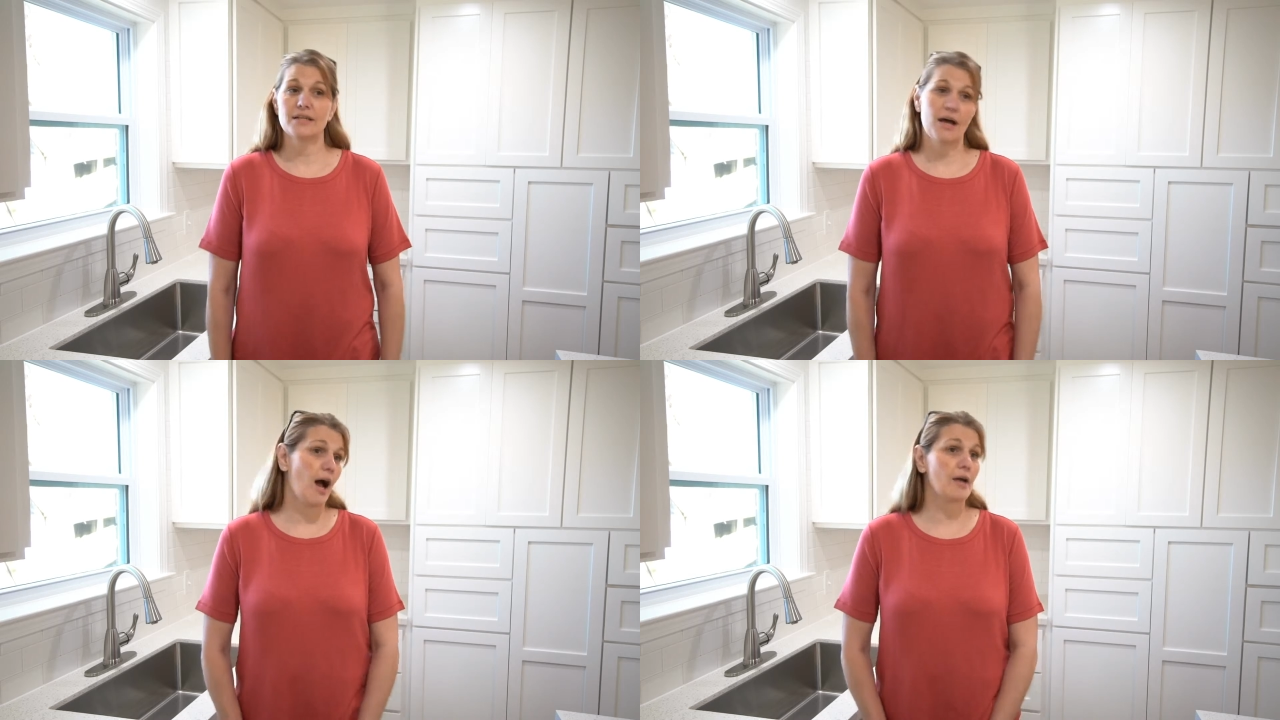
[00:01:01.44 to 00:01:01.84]

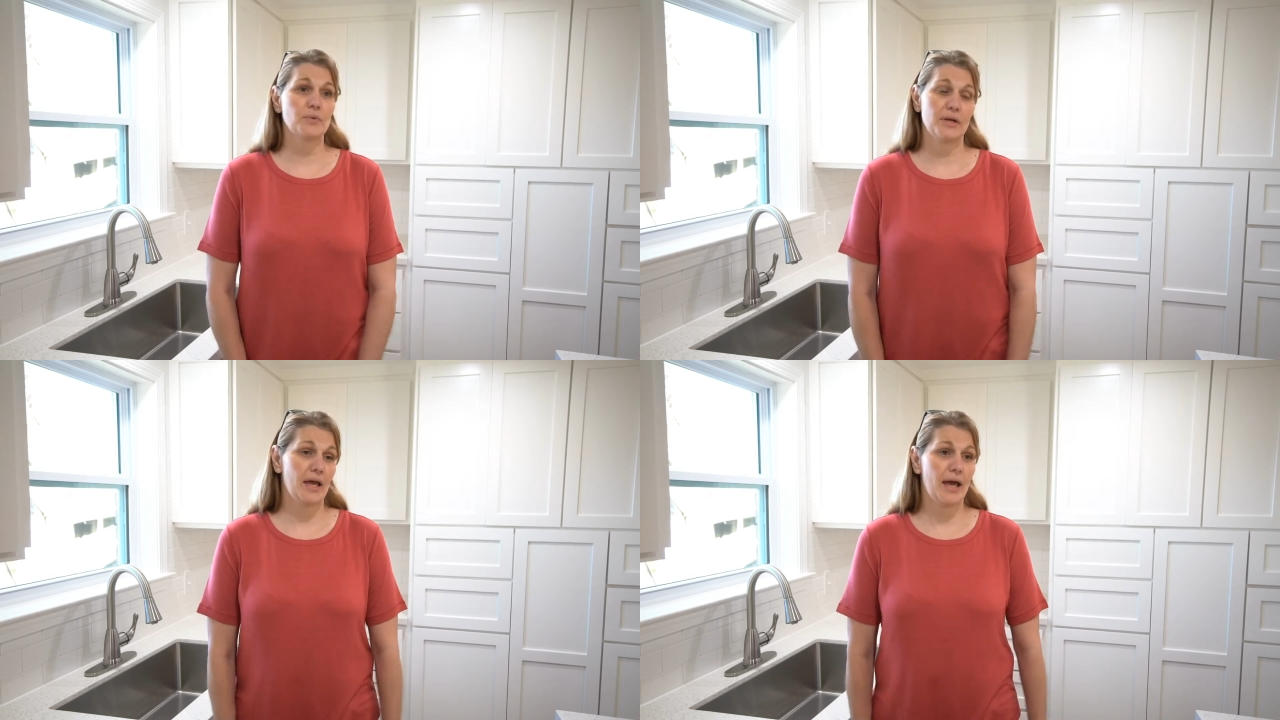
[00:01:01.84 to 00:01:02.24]
not
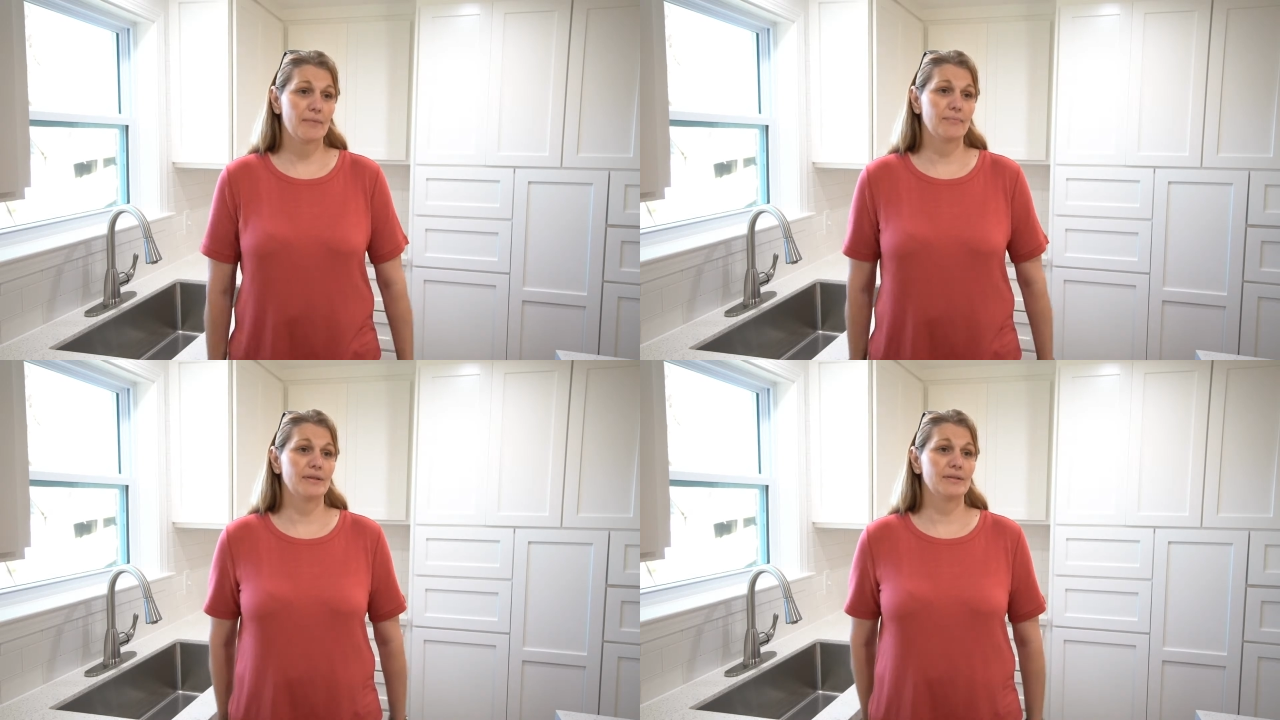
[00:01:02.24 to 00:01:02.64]
what
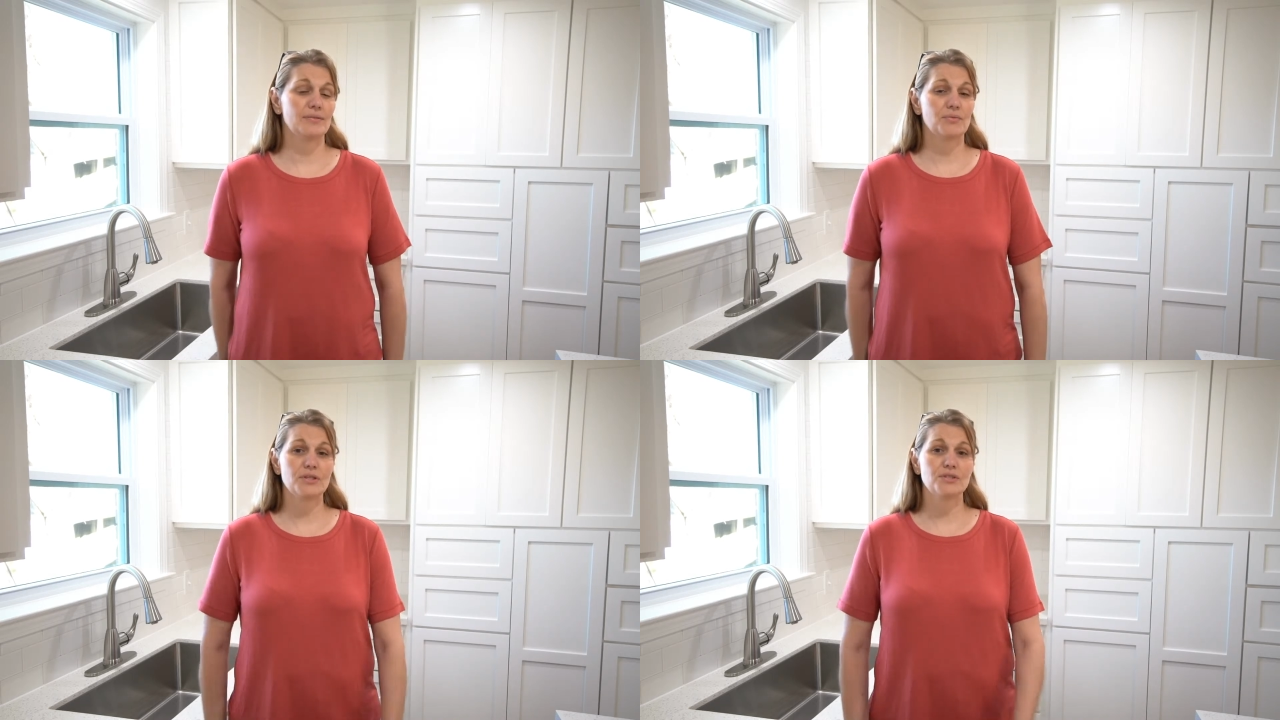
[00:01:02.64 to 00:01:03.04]
happened.
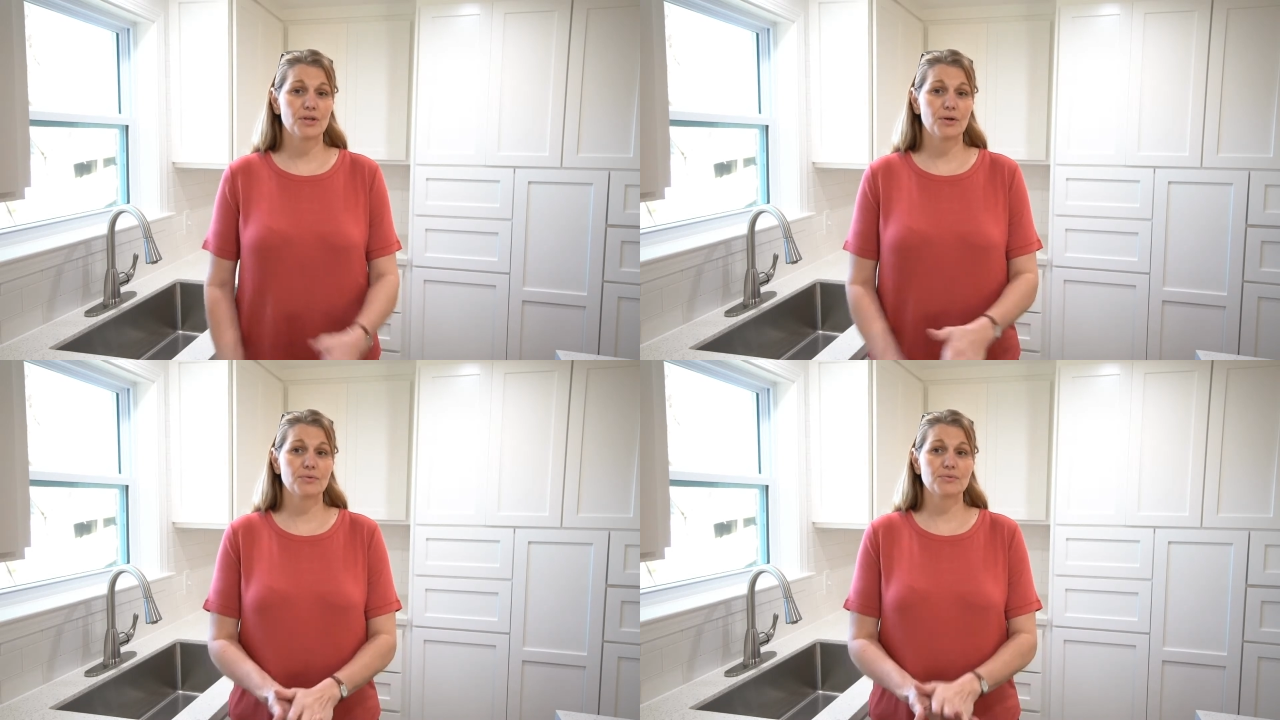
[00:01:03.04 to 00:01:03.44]
We
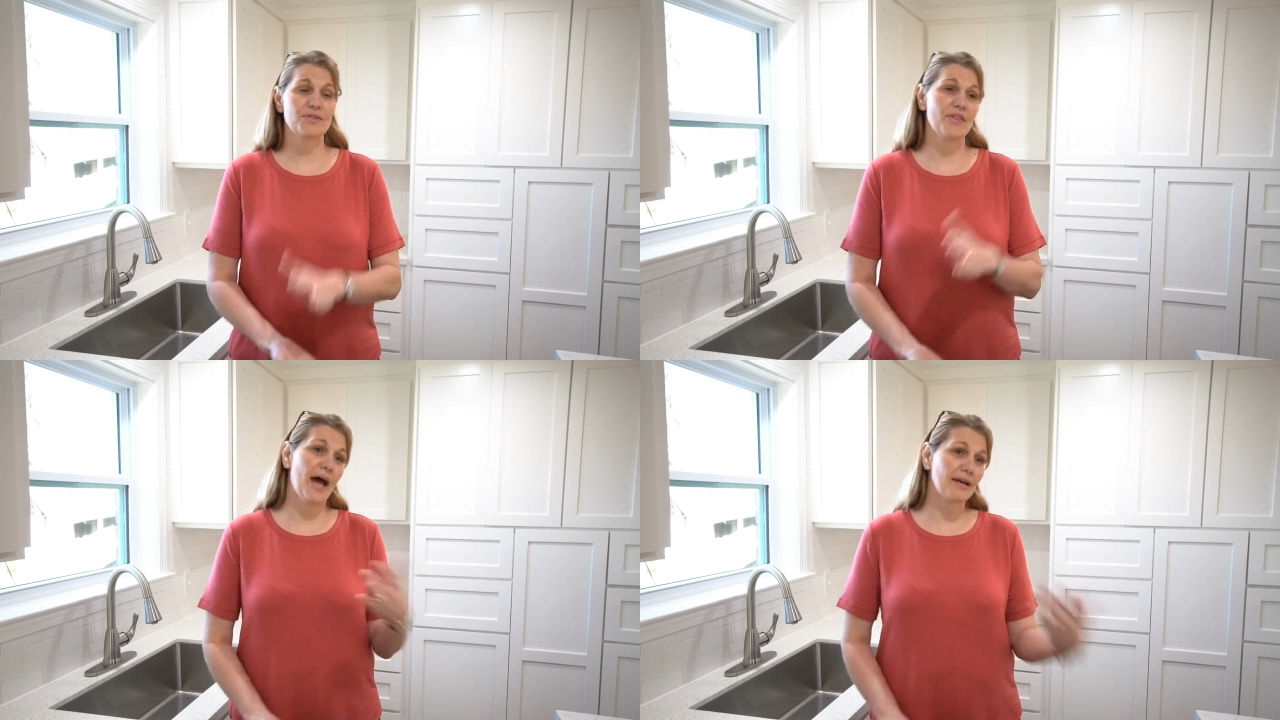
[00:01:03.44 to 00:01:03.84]
chose
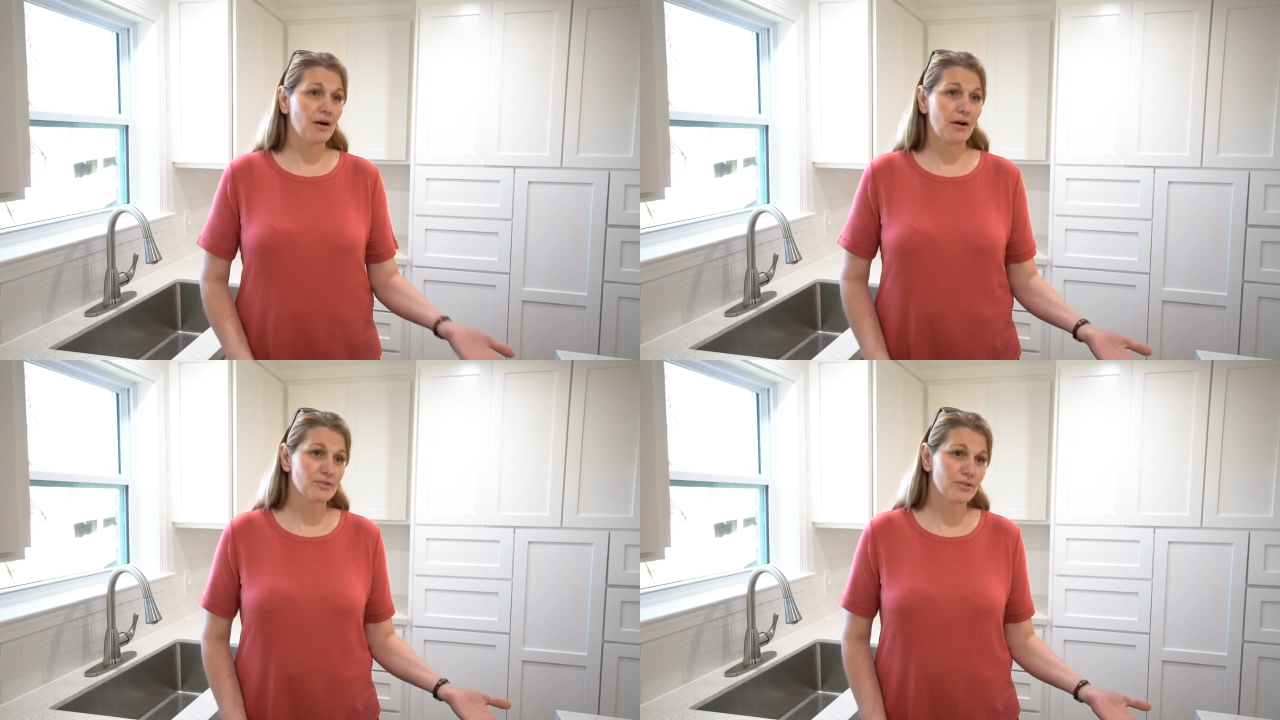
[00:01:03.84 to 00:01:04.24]
that
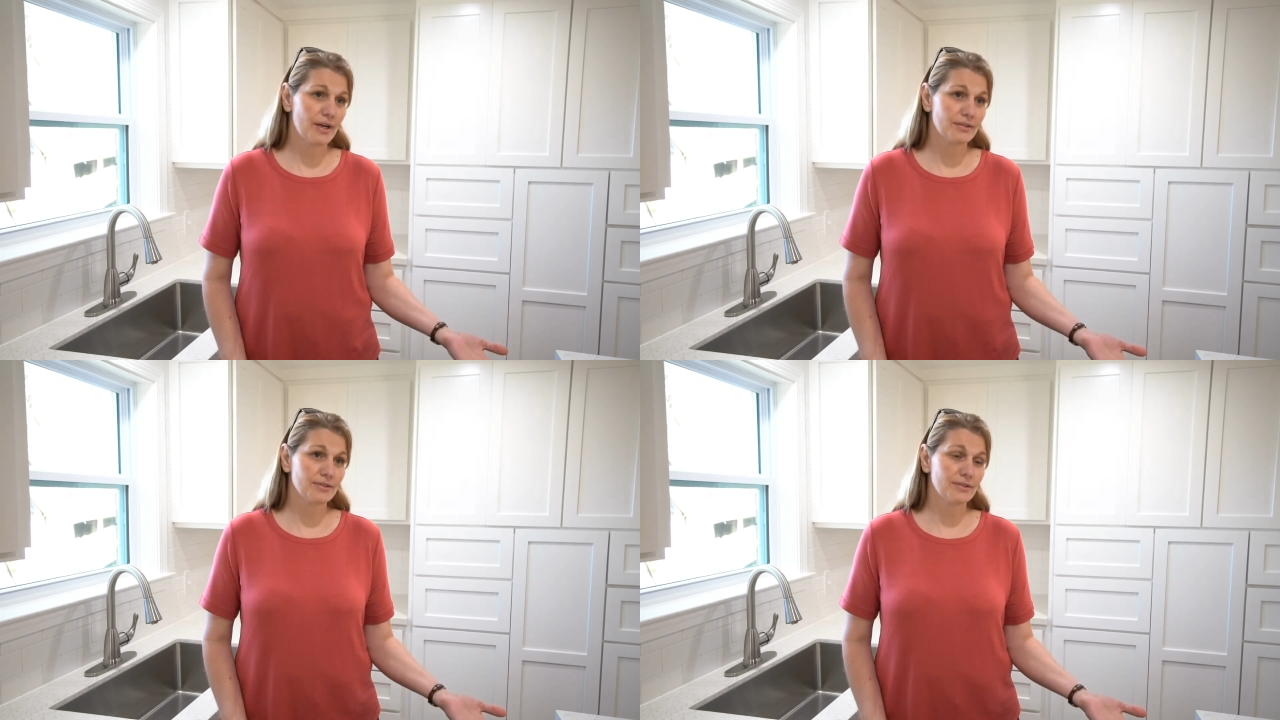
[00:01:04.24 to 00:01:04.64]

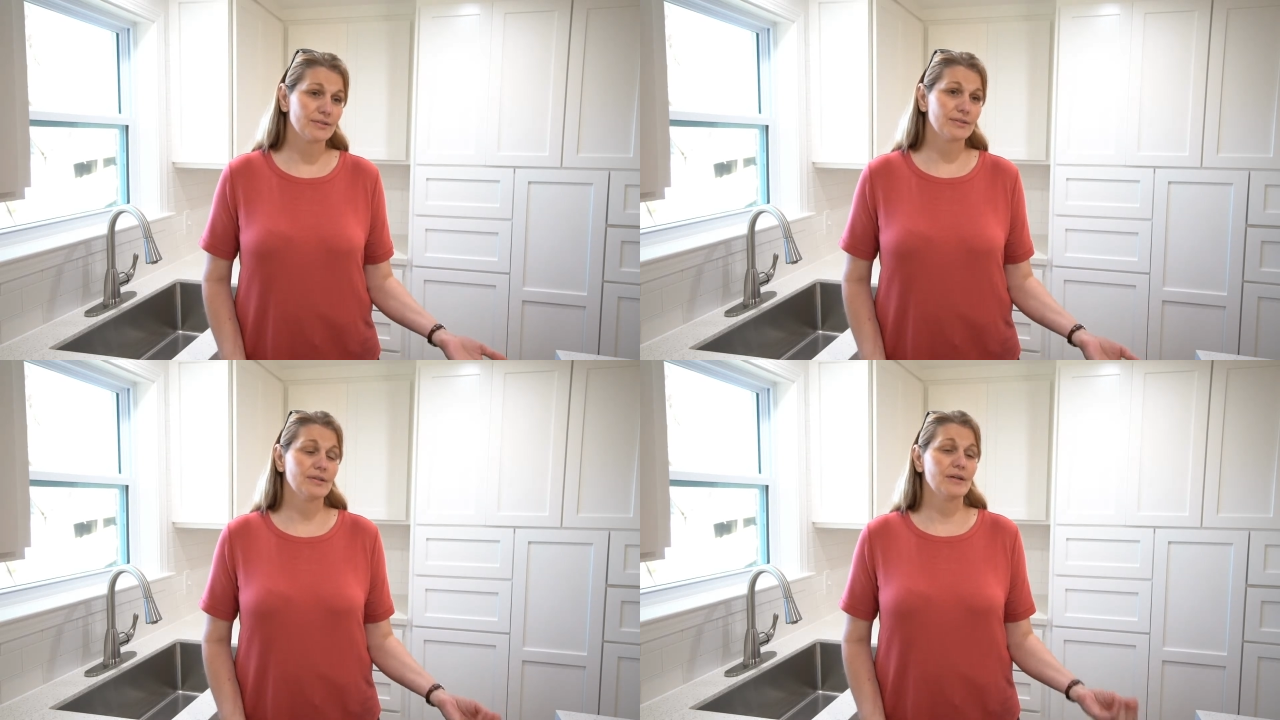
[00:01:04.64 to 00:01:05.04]
contractor,